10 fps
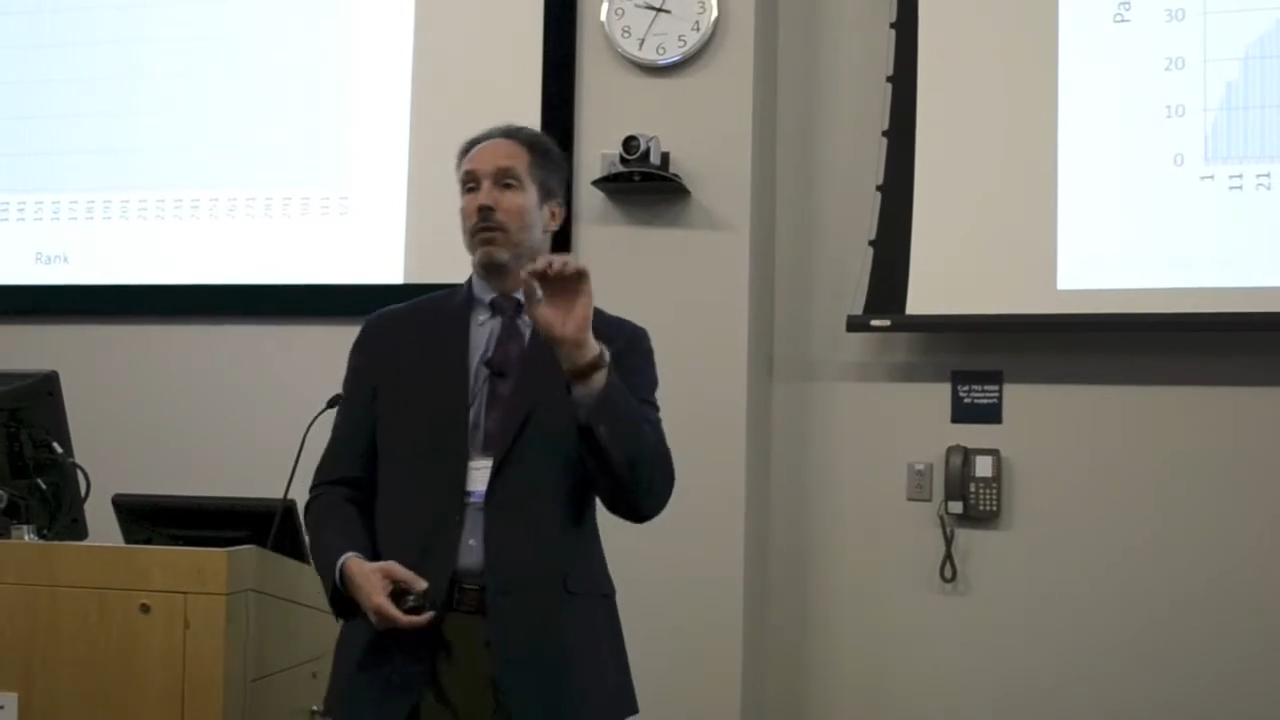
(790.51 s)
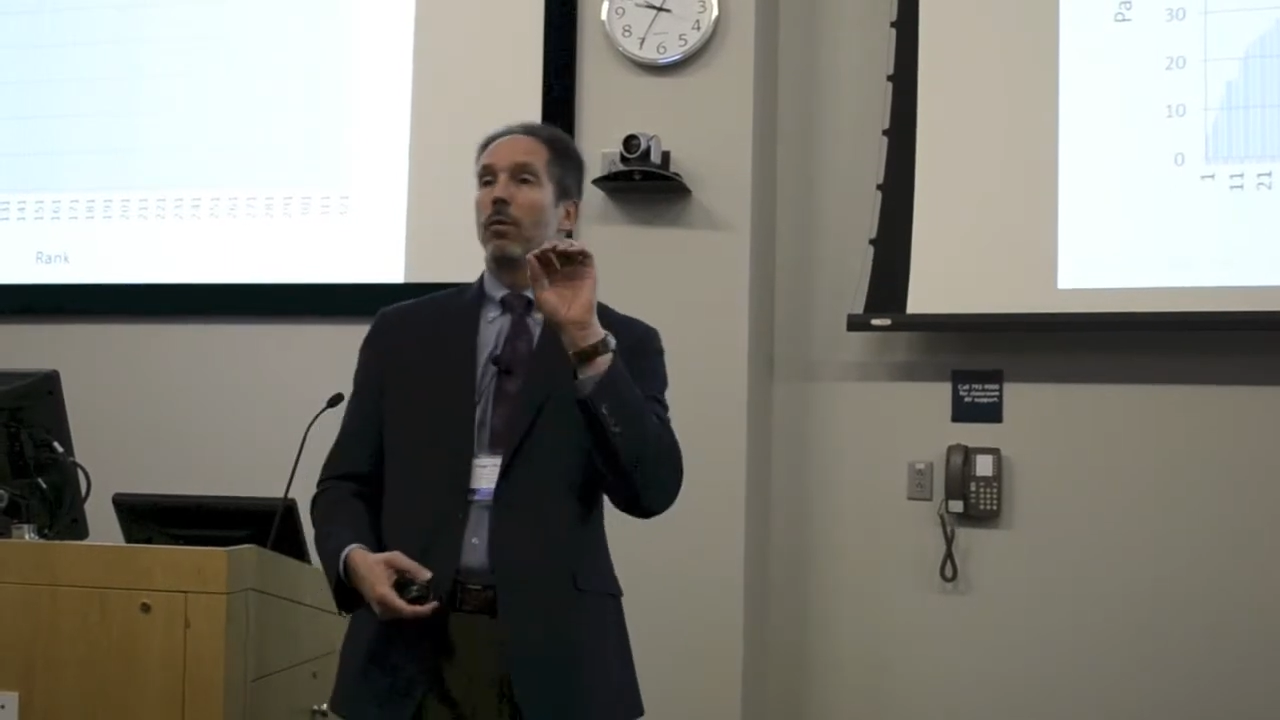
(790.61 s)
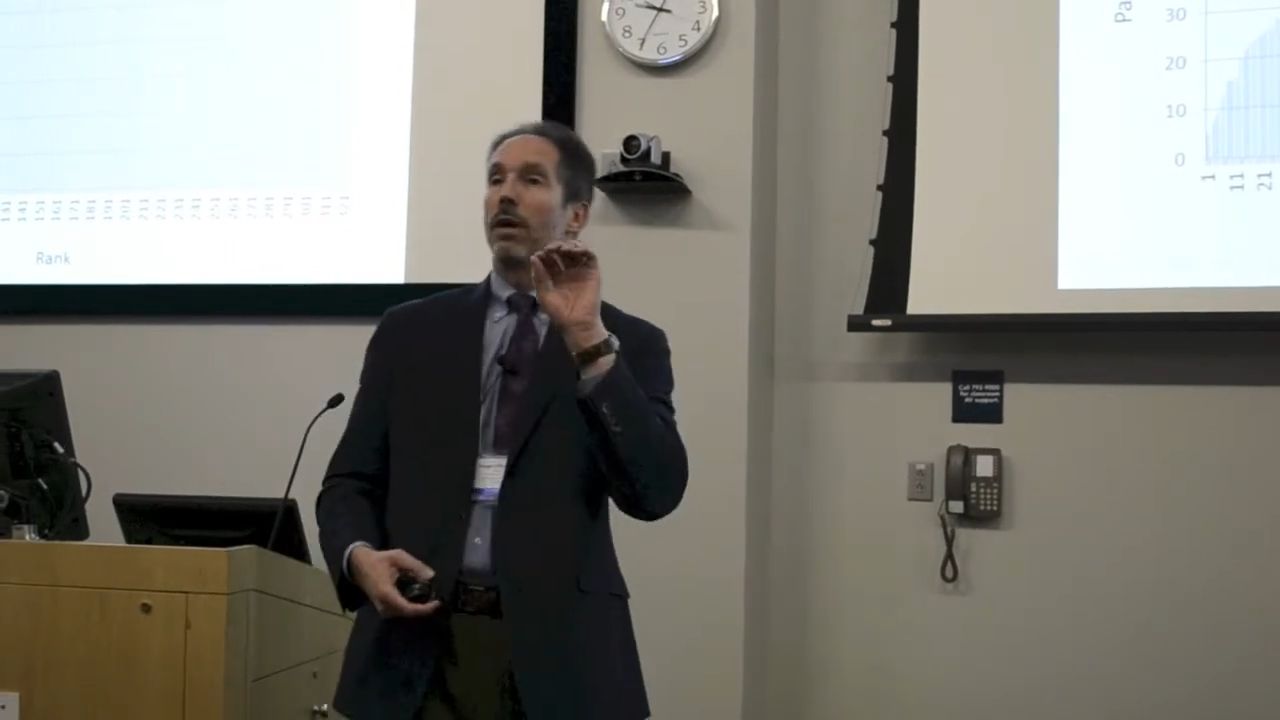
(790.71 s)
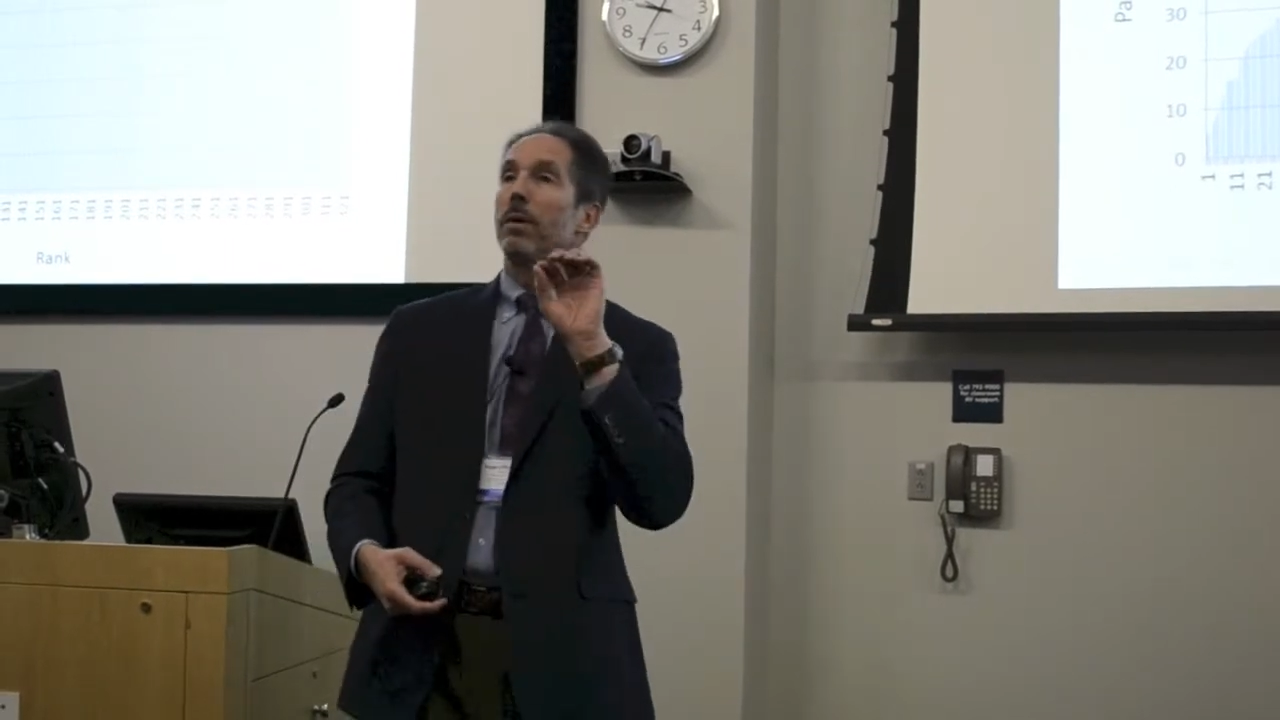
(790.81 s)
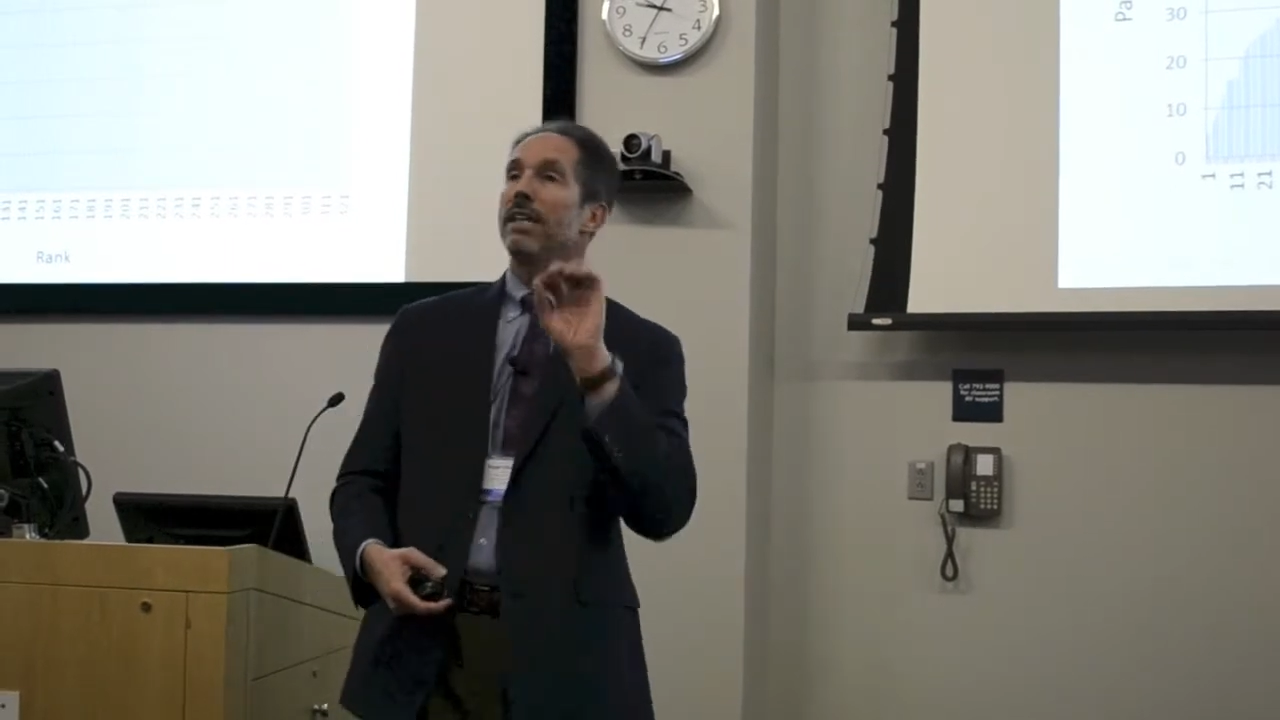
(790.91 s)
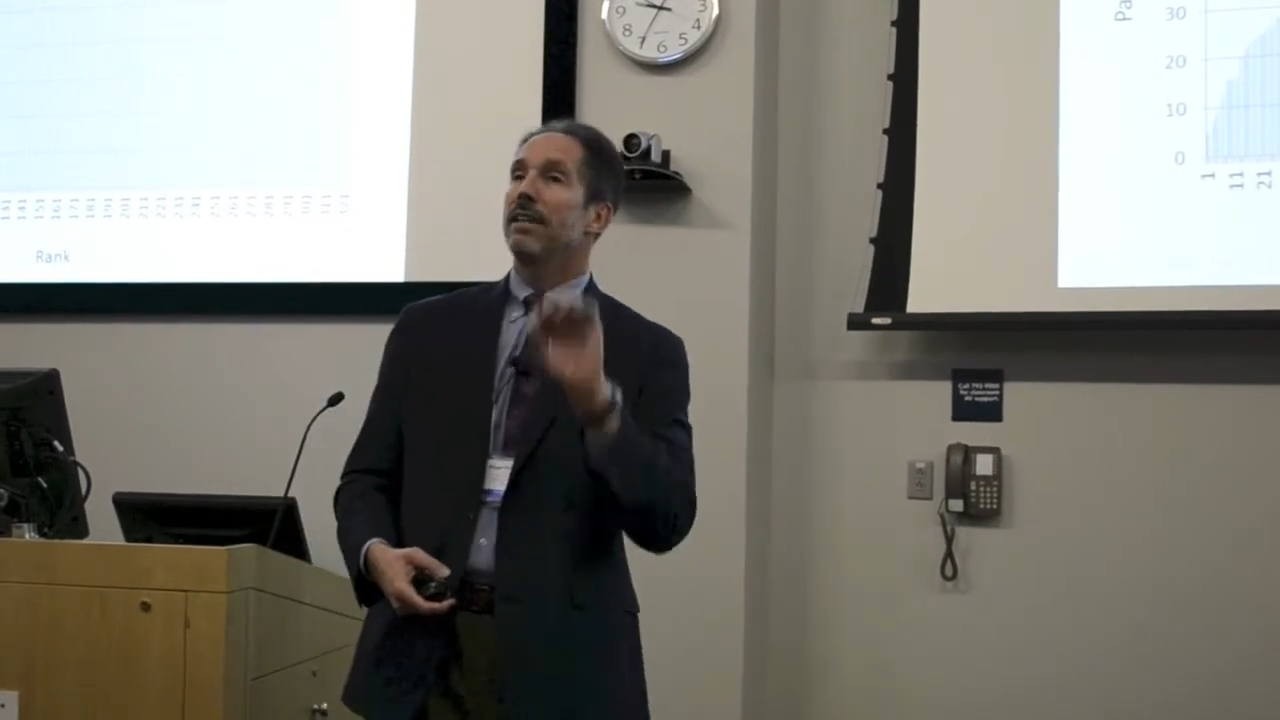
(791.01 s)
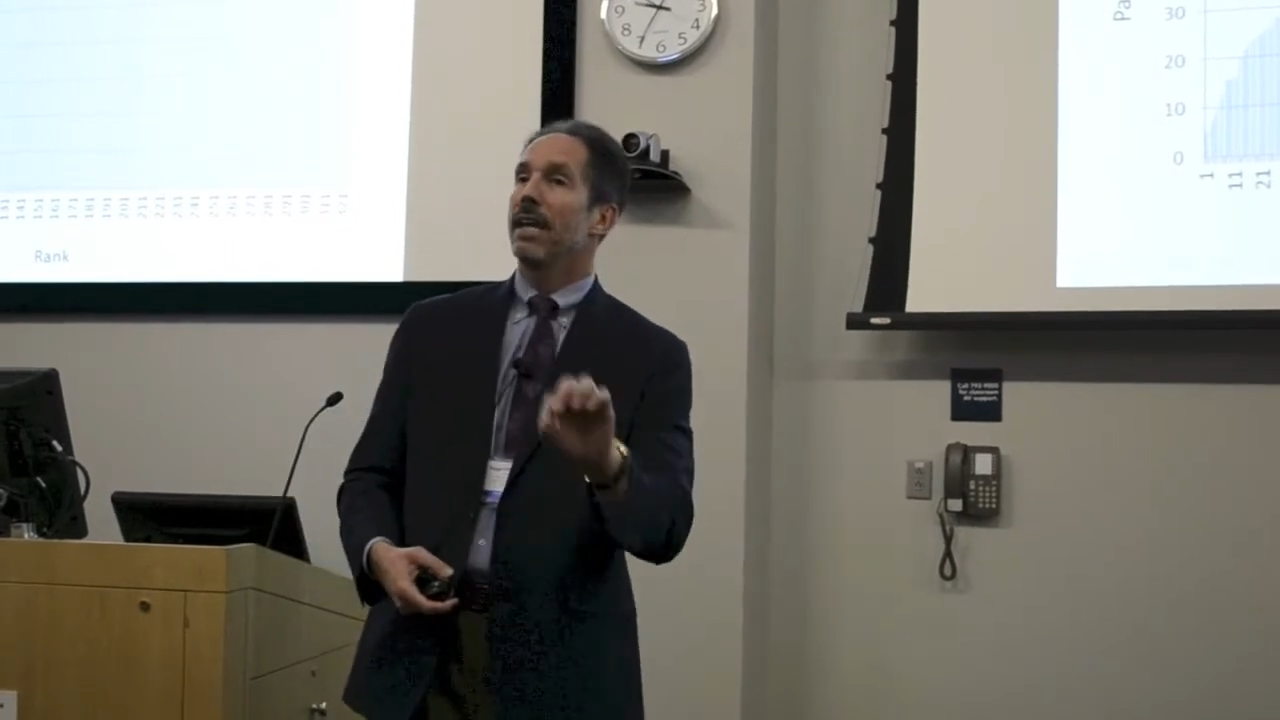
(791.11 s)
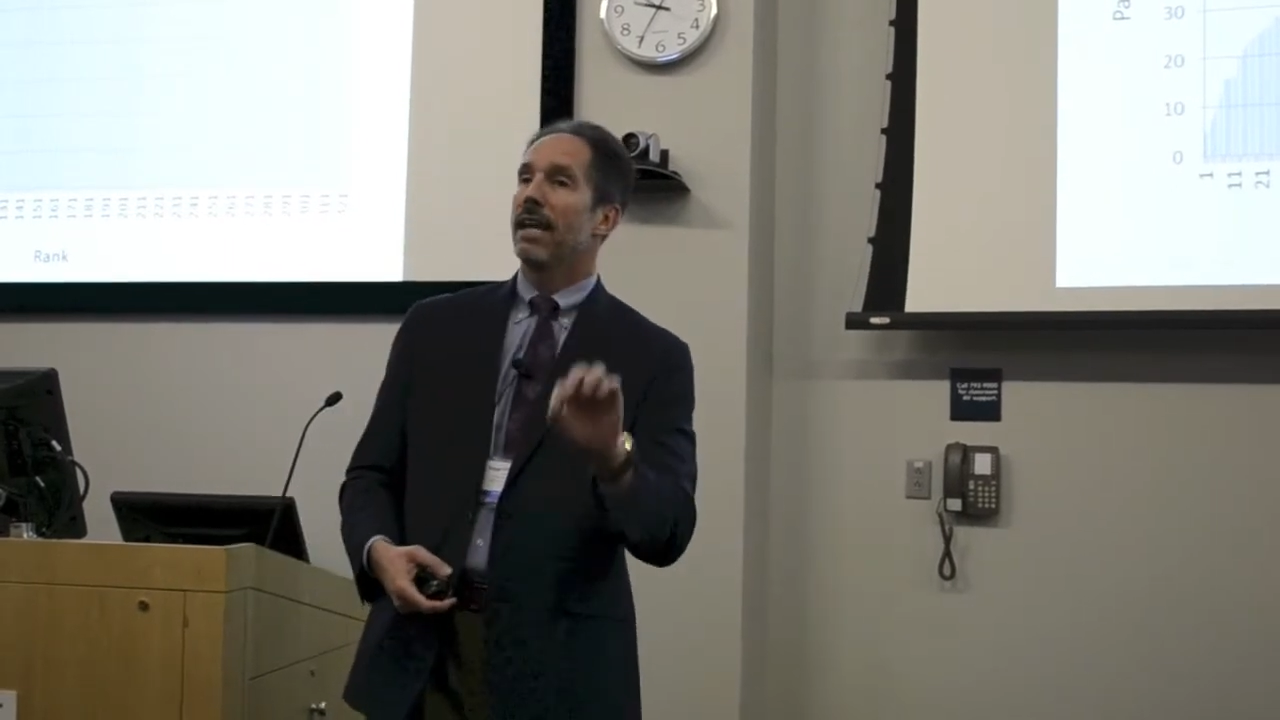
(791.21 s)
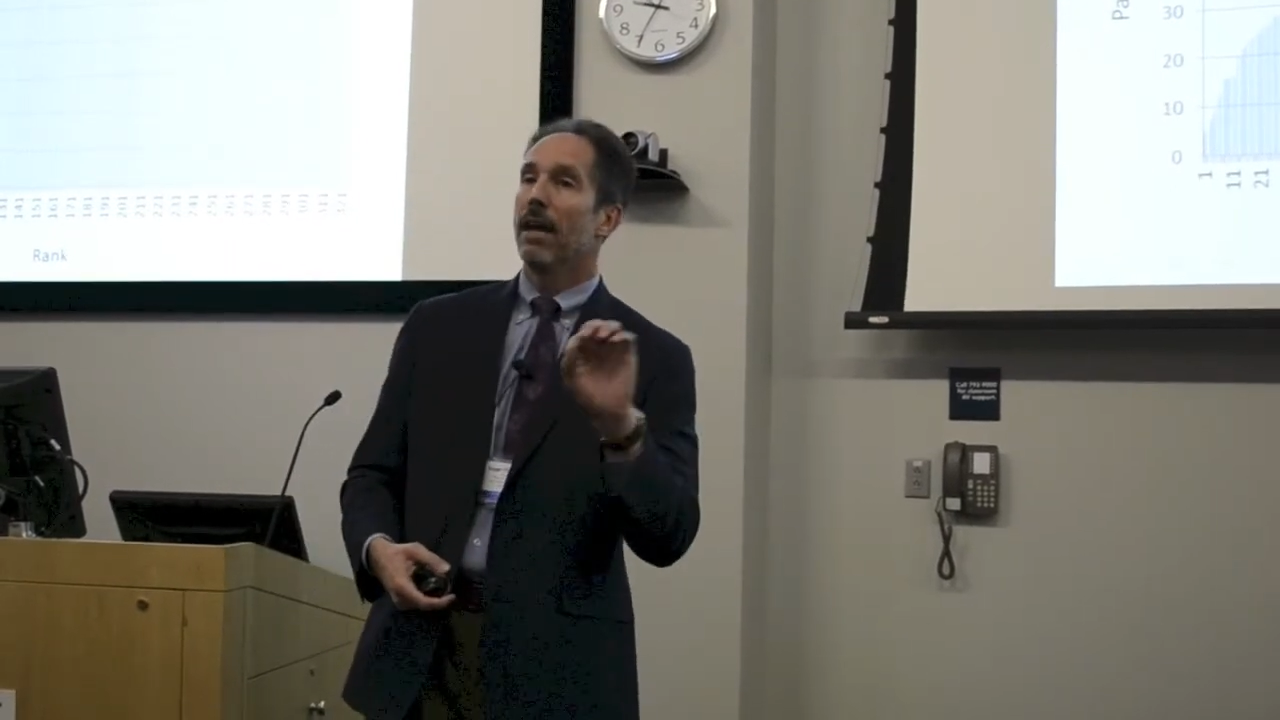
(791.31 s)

where we take